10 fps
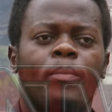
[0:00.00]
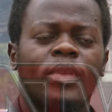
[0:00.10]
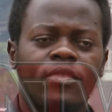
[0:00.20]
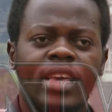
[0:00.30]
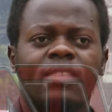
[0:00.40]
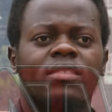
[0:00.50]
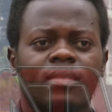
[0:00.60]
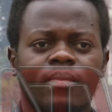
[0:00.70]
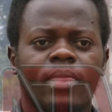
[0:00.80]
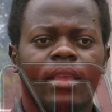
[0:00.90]
previous
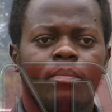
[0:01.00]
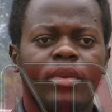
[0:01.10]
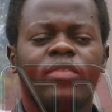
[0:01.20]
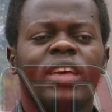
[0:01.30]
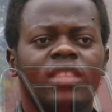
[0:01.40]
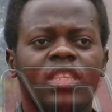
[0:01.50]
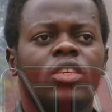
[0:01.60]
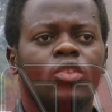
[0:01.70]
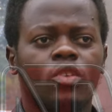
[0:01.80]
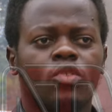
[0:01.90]
previous
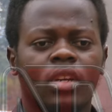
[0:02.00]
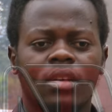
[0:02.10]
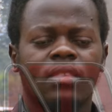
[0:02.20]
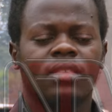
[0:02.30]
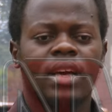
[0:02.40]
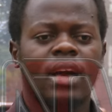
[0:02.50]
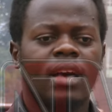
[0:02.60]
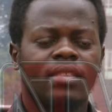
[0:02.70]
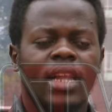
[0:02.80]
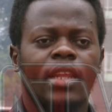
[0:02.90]
decision to increase
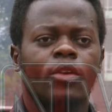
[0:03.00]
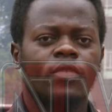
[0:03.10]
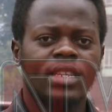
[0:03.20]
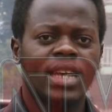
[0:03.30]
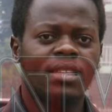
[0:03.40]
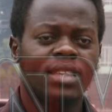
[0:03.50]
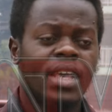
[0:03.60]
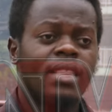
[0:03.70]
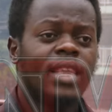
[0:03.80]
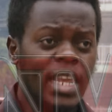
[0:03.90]
the salary of interns,
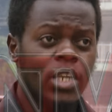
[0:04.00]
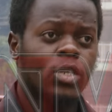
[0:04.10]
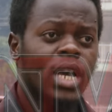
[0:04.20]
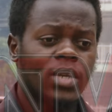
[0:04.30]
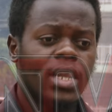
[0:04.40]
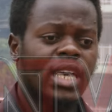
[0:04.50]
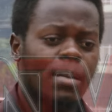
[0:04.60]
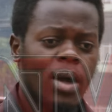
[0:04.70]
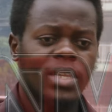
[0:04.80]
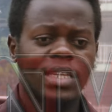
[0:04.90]
then he should actually
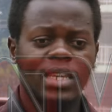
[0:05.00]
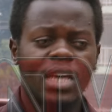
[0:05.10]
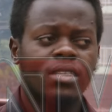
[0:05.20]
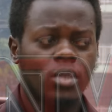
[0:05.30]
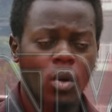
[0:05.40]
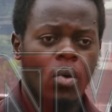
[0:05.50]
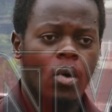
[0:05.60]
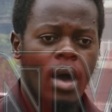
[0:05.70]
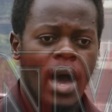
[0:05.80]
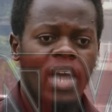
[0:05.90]
come out and tell us no.
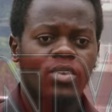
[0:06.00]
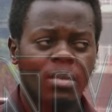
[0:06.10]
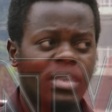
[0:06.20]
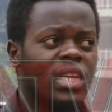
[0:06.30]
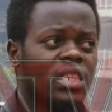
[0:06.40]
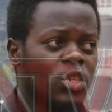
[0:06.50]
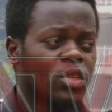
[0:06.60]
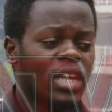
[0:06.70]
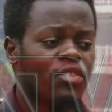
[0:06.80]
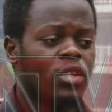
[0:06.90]
I actually made a
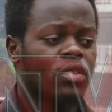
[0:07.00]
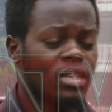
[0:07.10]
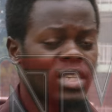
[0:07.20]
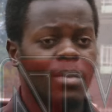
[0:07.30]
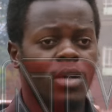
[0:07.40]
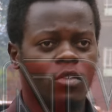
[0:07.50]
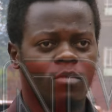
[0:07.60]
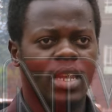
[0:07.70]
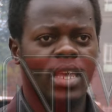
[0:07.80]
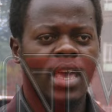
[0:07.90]
decision and reduced this amount of
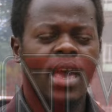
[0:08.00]
money.